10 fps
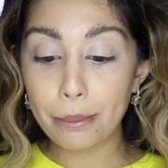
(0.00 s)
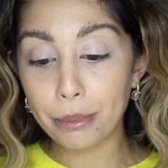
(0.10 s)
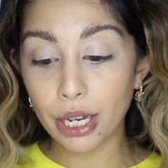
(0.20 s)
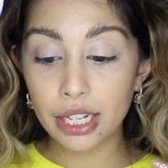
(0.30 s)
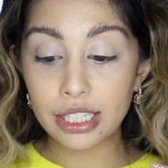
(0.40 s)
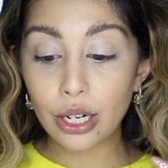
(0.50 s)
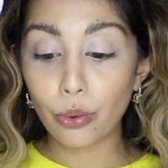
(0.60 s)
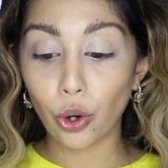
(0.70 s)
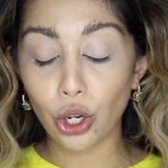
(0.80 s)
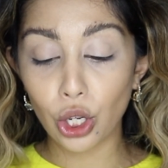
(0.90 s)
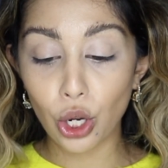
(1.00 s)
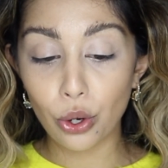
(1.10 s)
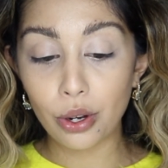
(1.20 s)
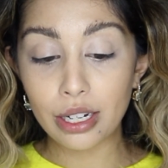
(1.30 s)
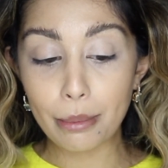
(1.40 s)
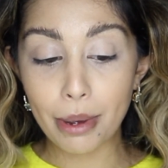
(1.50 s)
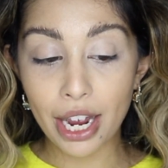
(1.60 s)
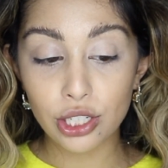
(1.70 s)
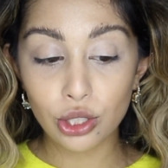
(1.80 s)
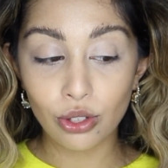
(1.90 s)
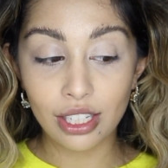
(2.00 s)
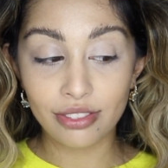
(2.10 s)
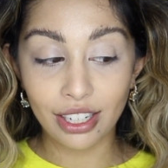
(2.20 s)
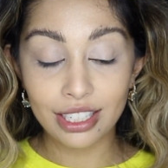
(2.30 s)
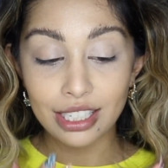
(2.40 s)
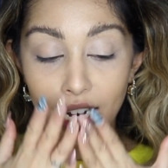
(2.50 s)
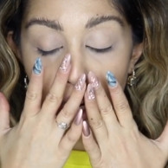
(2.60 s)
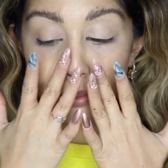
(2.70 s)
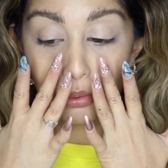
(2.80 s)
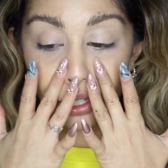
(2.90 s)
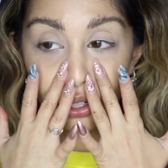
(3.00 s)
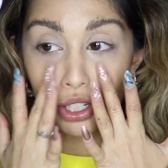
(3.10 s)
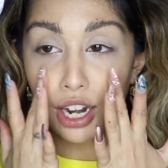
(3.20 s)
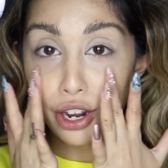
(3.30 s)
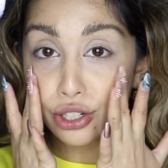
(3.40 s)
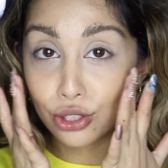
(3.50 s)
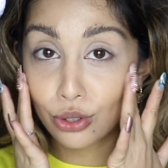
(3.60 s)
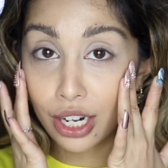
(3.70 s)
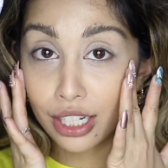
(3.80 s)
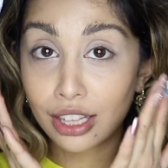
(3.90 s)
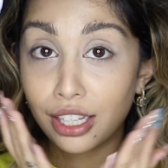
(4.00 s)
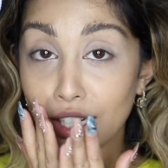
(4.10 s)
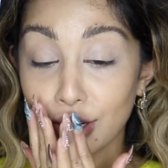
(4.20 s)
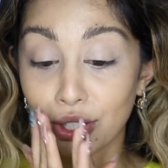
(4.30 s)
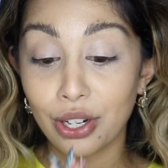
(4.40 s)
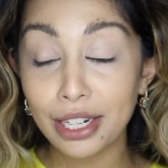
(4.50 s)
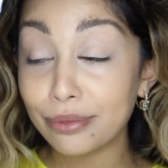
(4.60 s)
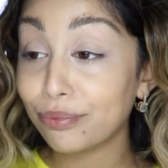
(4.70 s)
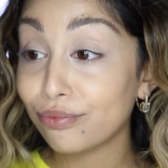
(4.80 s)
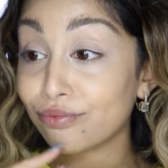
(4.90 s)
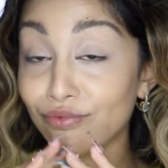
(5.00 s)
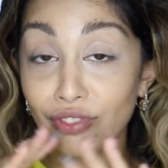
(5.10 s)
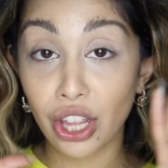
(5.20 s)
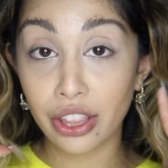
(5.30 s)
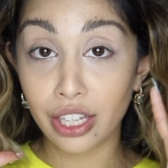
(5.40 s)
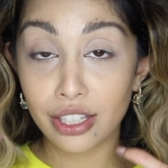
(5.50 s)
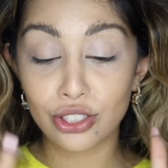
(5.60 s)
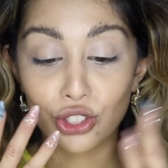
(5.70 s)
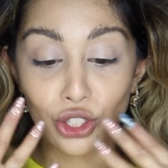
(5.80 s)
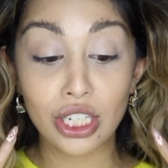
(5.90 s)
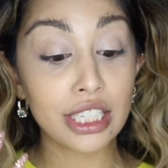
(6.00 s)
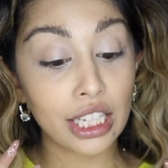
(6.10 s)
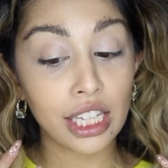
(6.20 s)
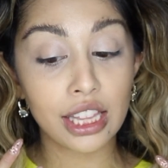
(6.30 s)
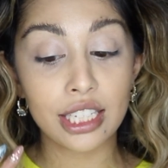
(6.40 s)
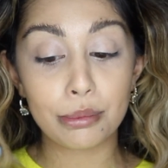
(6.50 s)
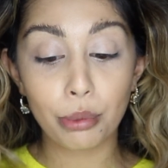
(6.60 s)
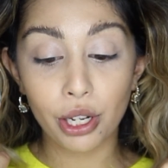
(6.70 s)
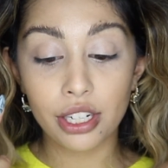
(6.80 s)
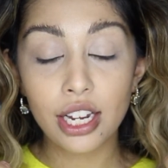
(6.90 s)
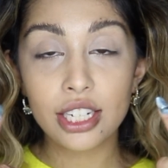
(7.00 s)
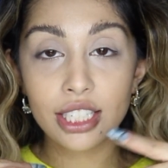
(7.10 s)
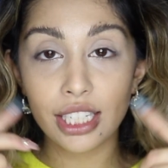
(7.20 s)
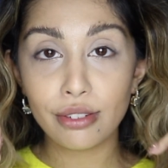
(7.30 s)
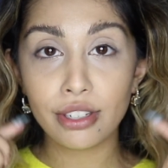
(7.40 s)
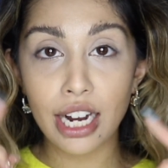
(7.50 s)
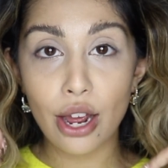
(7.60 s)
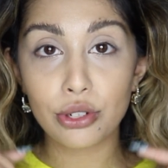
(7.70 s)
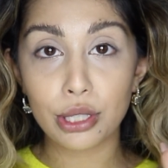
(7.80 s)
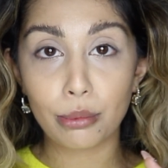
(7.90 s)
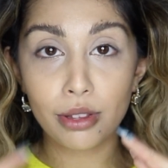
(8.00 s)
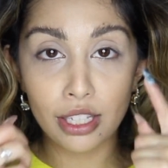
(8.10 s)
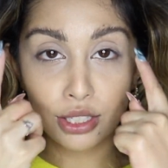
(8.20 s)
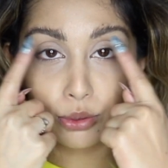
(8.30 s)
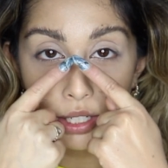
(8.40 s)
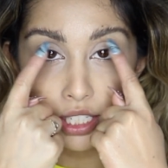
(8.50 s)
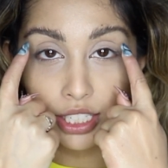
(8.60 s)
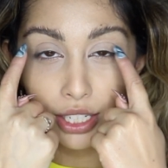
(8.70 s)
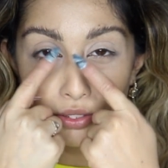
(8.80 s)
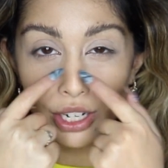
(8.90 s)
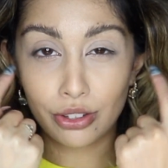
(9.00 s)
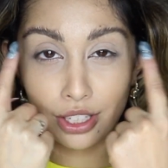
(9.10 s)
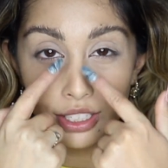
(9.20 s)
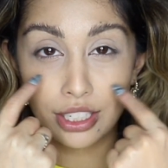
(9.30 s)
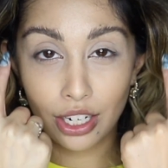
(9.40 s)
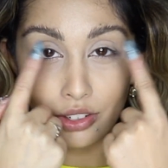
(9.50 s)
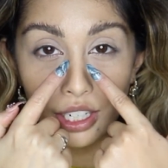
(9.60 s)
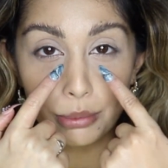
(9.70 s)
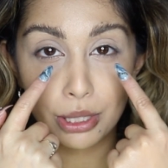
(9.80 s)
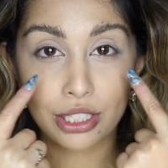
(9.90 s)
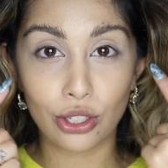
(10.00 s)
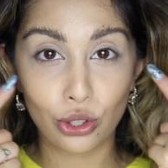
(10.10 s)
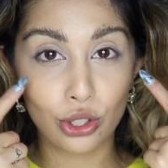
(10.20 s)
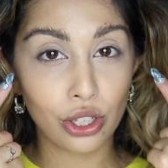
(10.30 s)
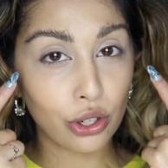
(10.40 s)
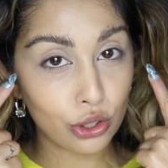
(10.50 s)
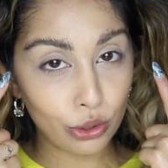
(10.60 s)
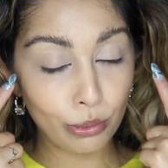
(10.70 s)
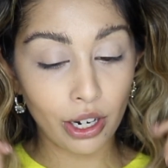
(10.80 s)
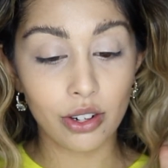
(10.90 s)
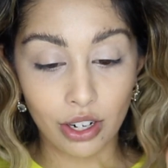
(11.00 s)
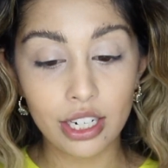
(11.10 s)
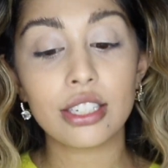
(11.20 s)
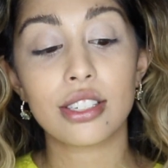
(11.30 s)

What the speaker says: But we're gonna go back to the face. I'm literally not gonna do anything here, okay? Nothing. It's just gonna stay like this. But to even out some things, we need to even out this area because it looks a little too bright, right?